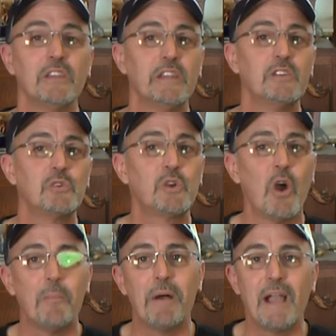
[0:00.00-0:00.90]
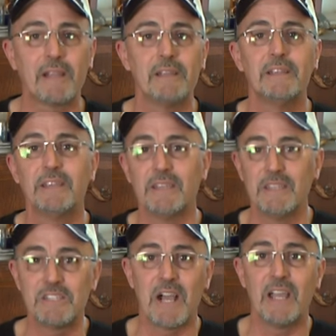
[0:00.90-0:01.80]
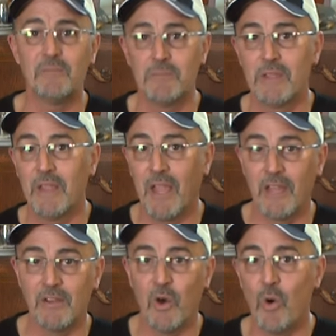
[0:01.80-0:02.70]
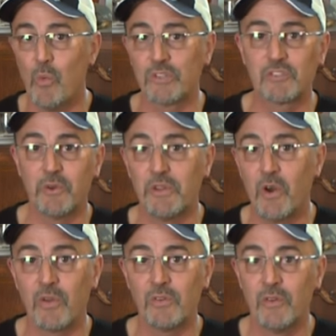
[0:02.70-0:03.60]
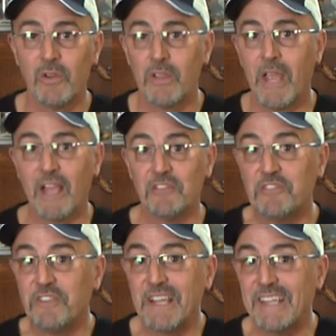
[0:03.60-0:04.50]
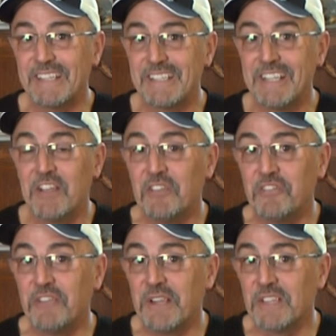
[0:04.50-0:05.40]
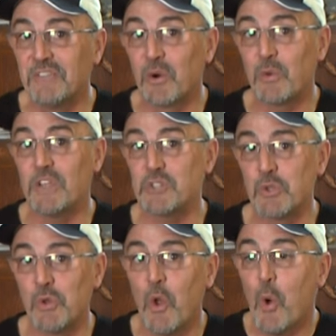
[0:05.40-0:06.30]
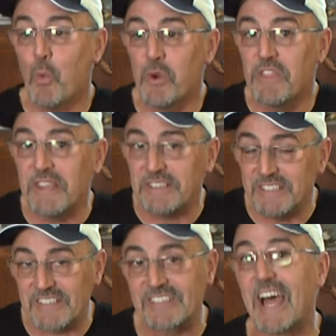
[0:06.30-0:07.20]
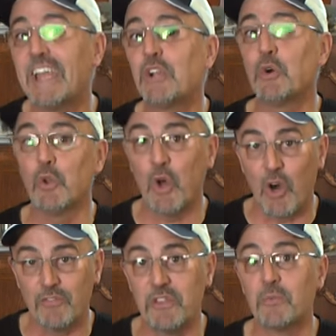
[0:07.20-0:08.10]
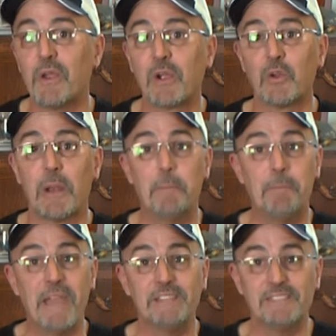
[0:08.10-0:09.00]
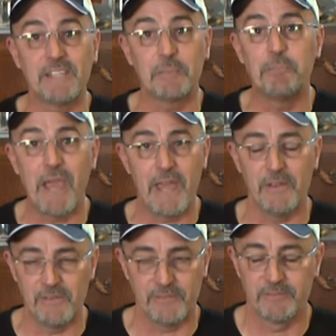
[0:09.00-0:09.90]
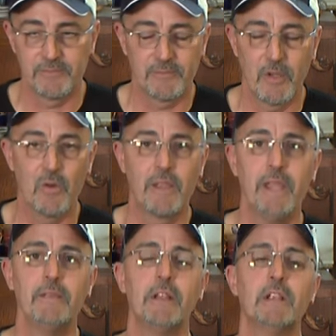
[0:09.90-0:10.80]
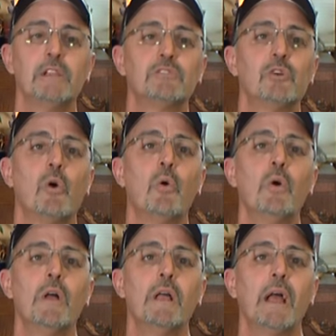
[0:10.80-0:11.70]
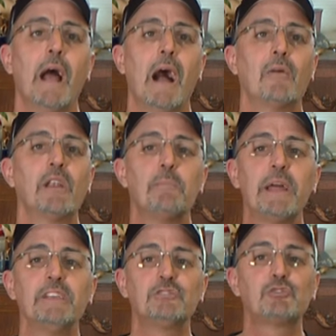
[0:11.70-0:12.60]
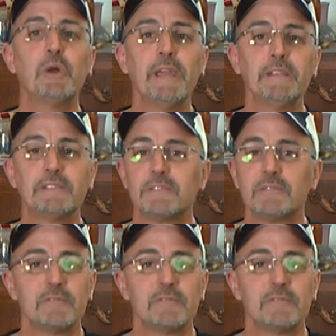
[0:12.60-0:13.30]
you need to come back in time and know what's going on and feel it feel the variation within the cycle of the regular basic pattern. Okay, so I'm gonna play straight